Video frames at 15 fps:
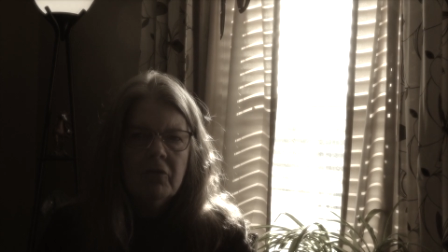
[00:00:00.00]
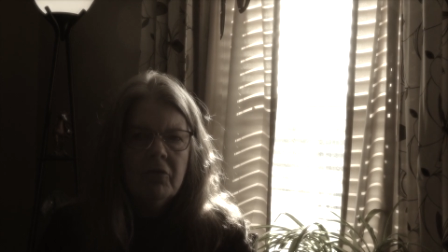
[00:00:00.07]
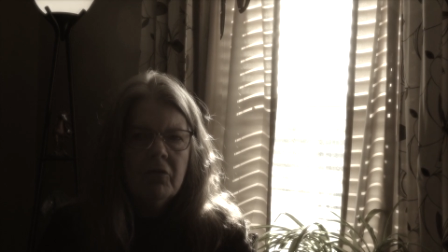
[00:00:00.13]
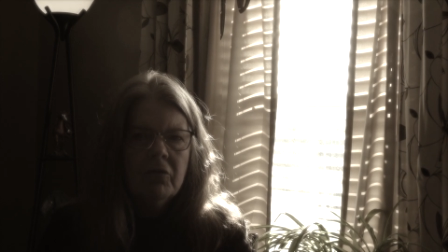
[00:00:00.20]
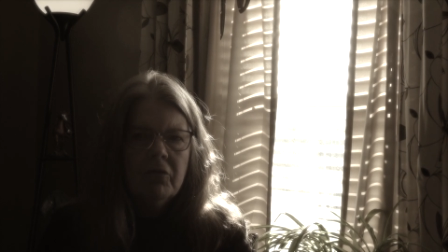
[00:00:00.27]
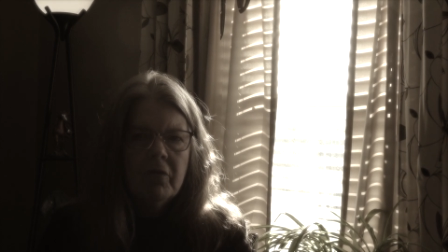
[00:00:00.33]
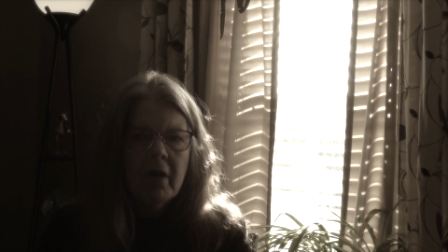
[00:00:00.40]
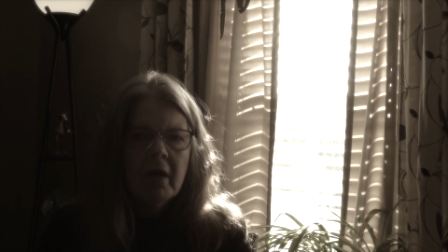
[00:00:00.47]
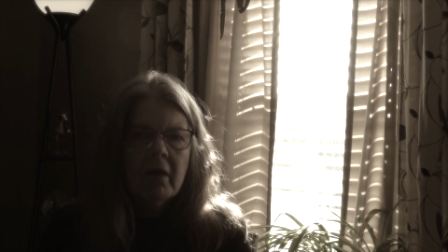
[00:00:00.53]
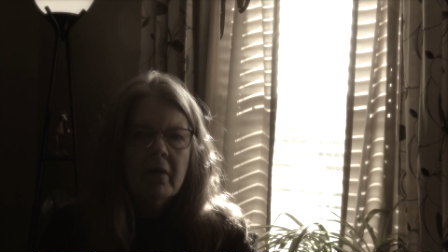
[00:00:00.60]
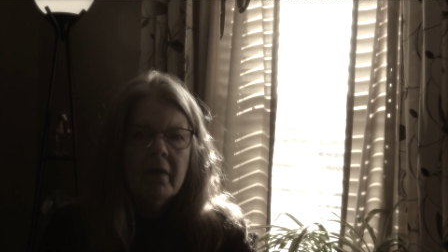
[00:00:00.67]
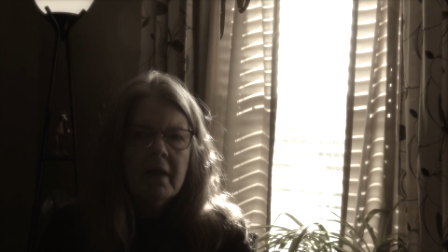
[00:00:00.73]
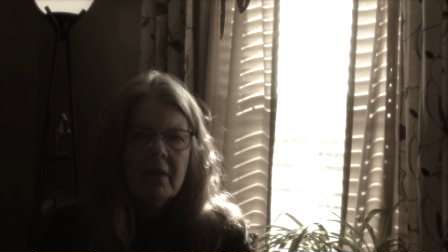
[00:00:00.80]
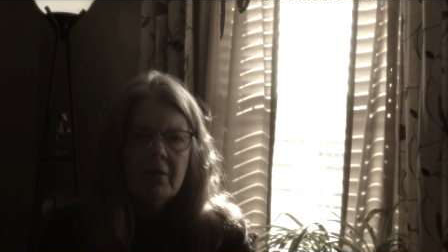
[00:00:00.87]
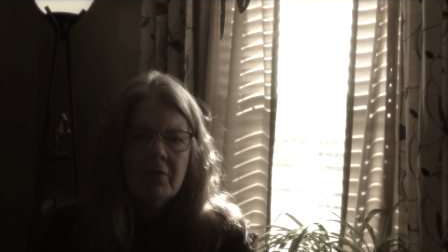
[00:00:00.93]
to tell
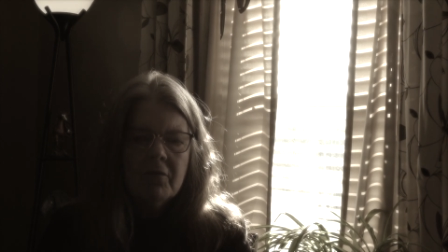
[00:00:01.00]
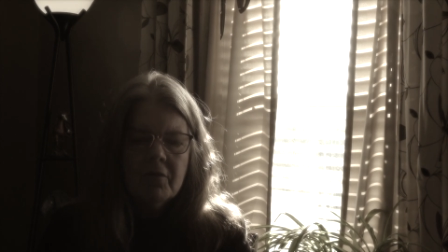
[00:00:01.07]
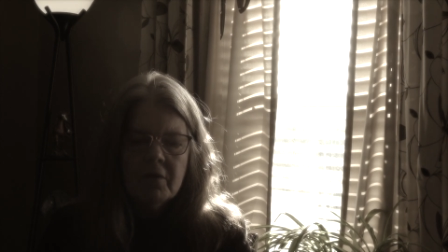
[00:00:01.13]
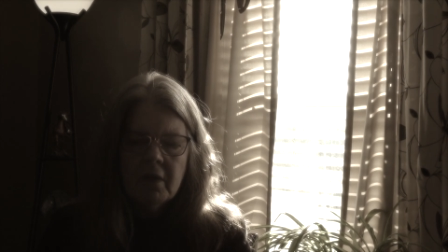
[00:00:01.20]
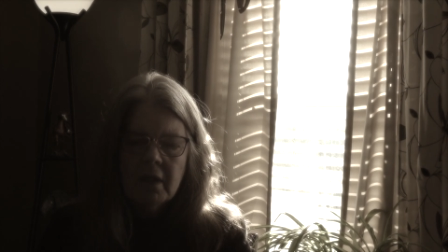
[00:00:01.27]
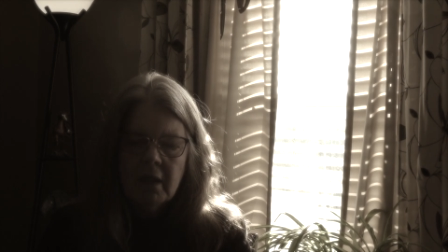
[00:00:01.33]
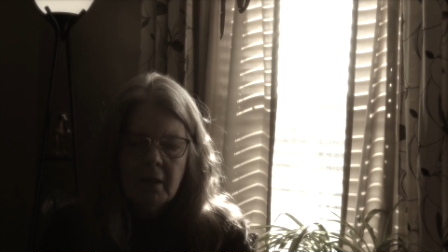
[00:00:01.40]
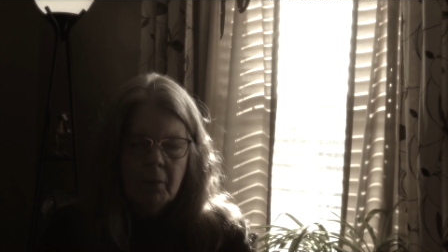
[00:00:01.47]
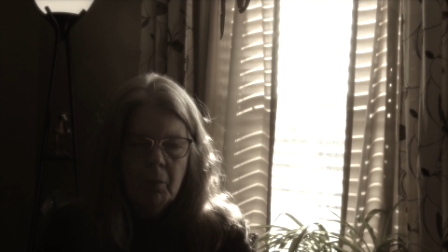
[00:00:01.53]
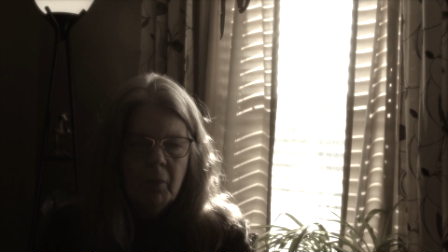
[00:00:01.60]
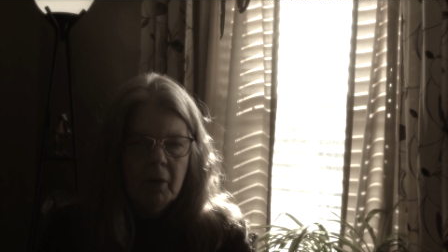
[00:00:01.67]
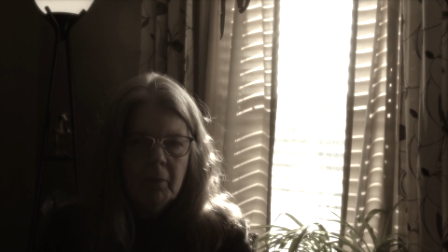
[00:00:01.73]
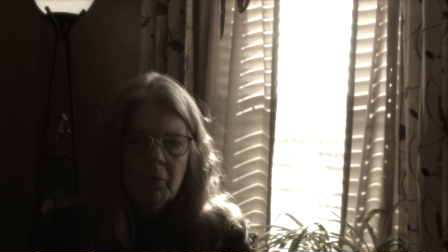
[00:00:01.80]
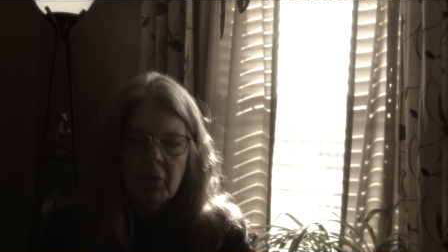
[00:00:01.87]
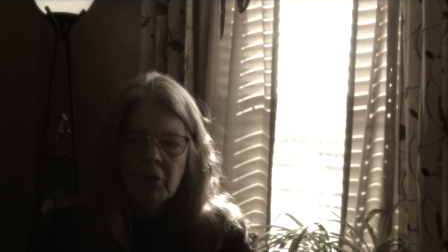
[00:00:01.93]
these
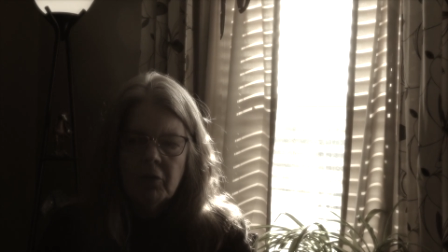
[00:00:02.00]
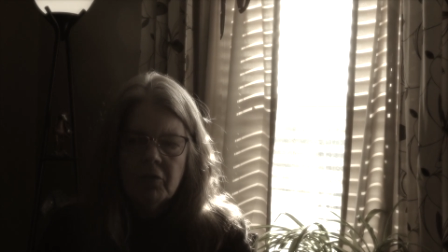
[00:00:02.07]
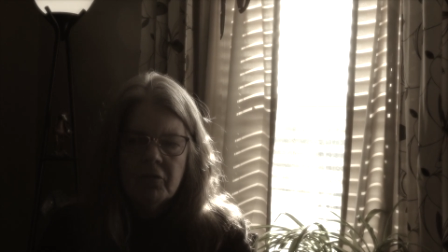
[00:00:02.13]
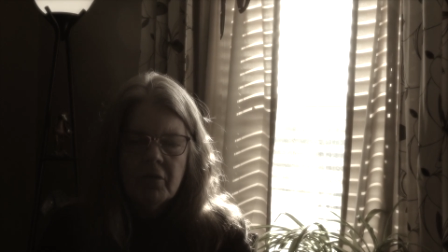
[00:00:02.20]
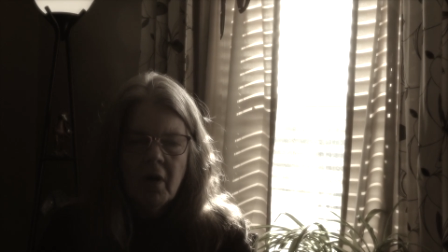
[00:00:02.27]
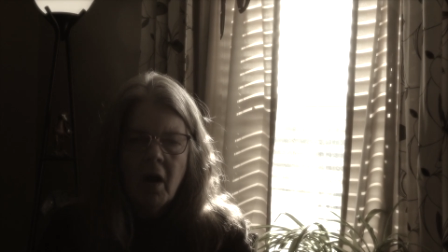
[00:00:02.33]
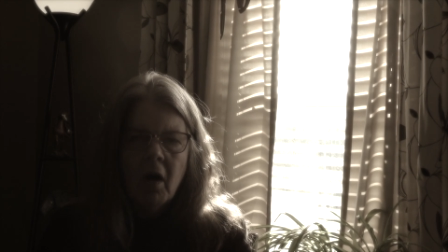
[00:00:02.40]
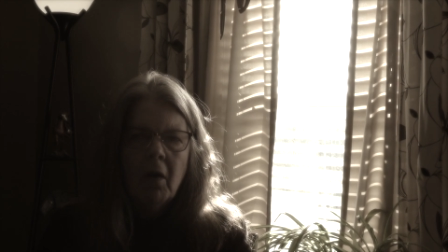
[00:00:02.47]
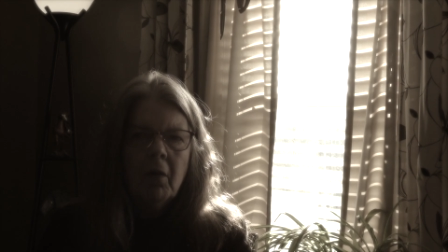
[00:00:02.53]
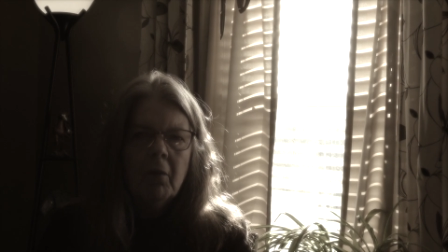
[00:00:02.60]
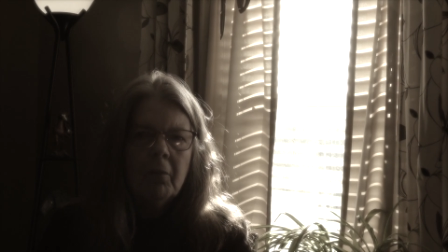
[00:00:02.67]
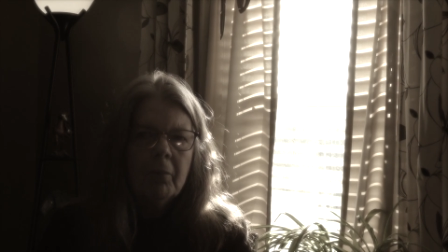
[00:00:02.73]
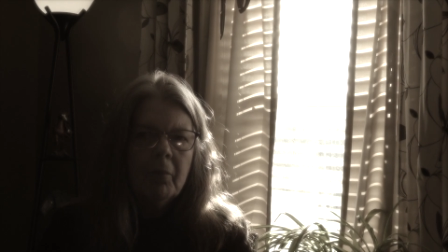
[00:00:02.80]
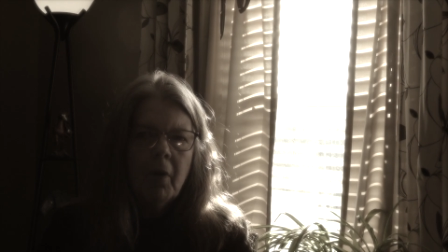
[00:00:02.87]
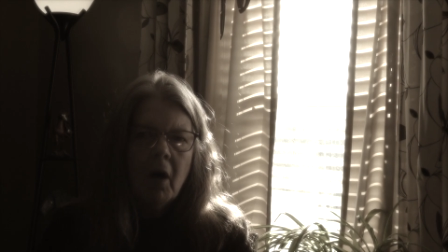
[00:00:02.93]
members,
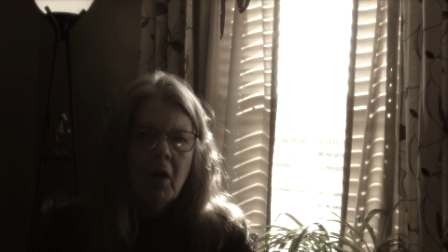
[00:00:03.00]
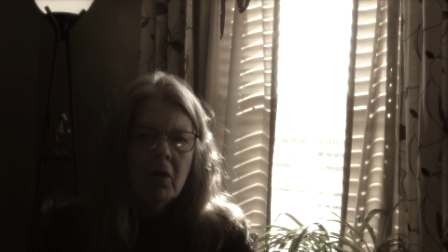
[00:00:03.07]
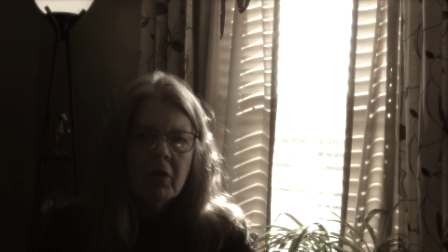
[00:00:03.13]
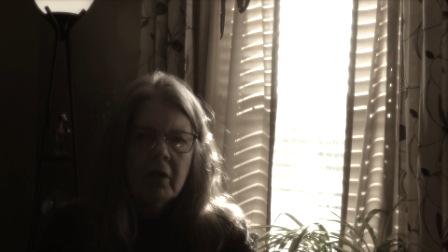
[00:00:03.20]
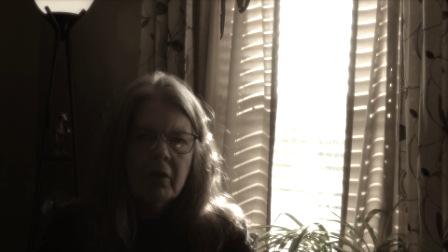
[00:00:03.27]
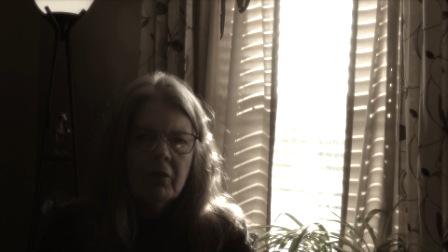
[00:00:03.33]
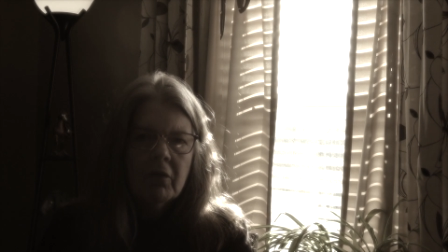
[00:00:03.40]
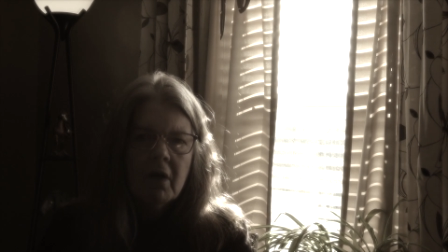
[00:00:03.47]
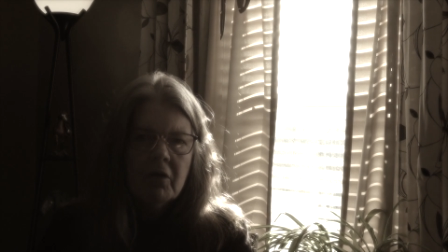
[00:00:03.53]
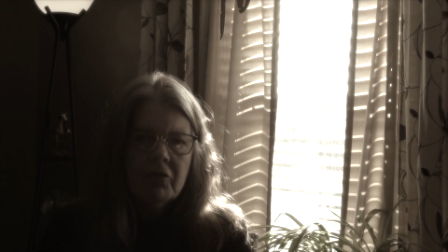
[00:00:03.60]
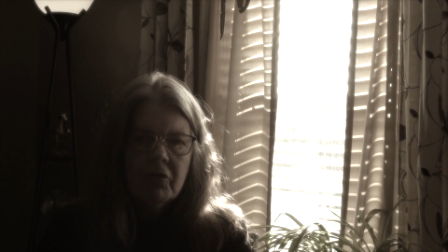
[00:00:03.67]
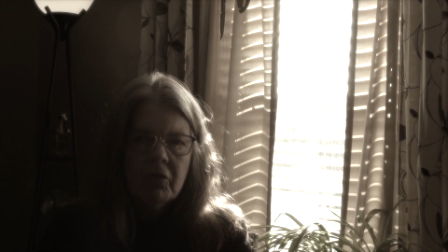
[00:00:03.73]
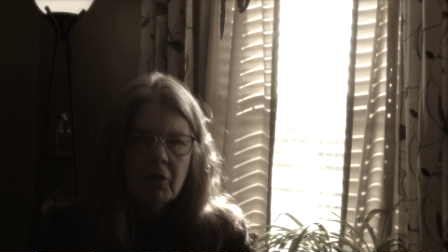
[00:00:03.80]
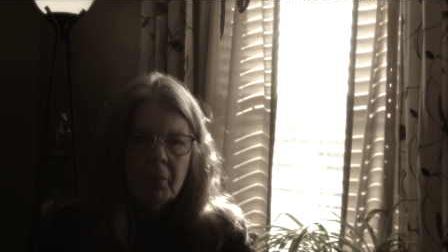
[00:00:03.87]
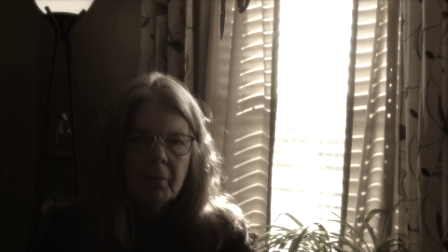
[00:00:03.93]
all
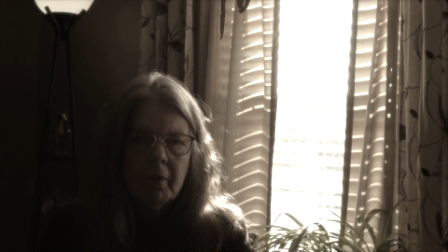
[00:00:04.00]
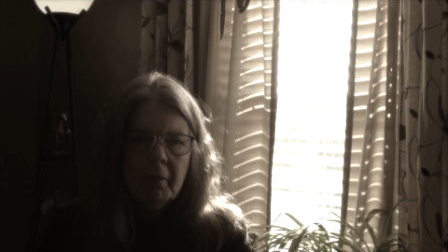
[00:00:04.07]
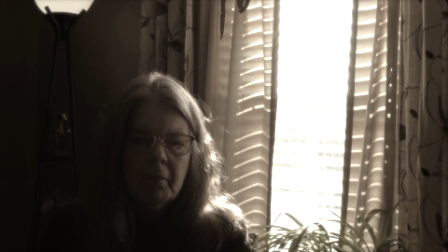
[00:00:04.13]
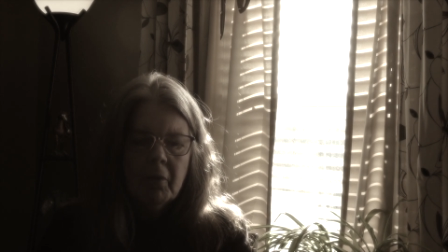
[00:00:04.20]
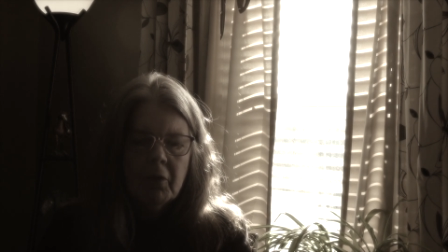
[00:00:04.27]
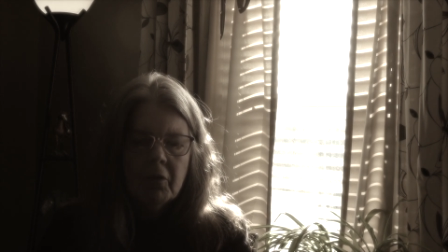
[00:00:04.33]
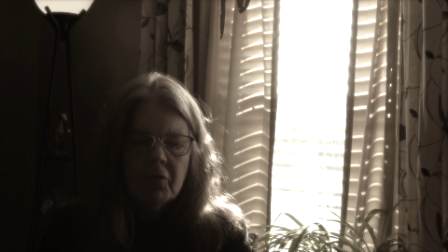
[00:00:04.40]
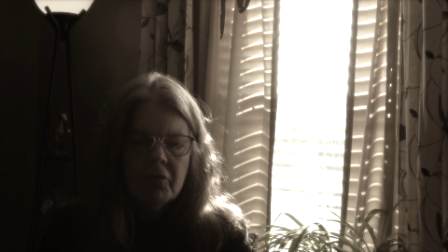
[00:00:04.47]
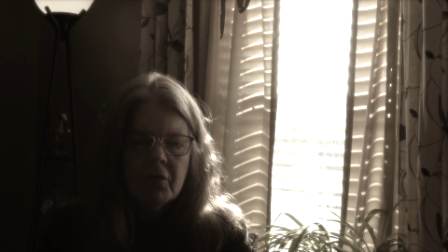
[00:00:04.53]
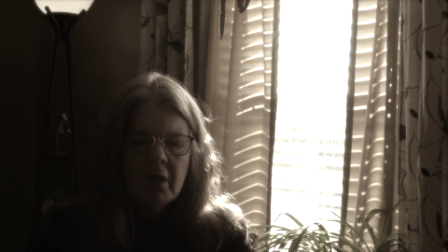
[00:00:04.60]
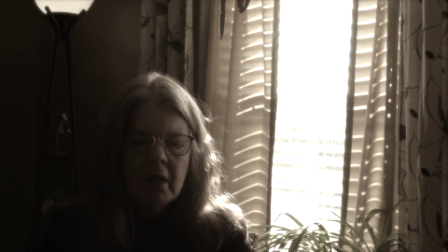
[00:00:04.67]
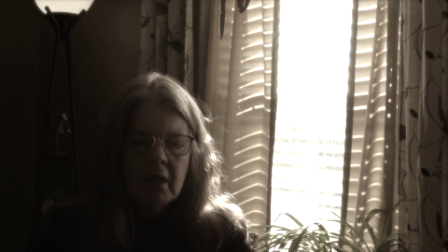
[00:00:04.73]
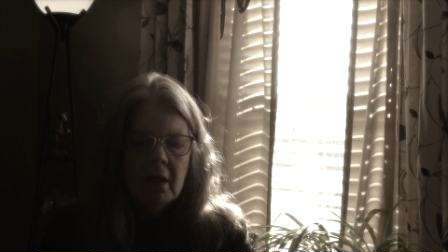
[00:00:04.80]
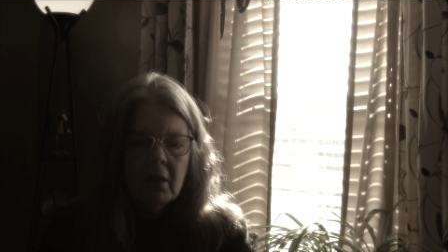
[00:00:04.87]
congressional members,